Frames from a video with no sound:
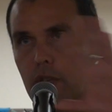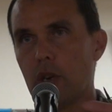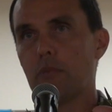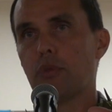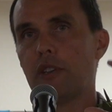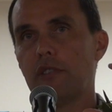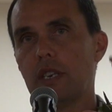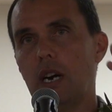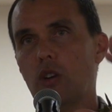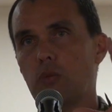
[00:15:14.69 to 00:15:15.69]
very
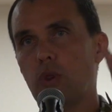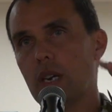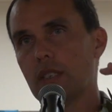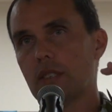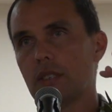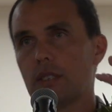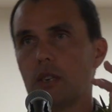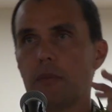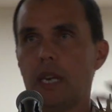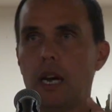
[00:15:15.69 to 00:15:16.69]
briefly Ahupua'a
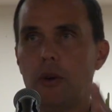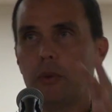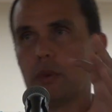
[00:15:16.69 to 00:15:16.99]
system and how it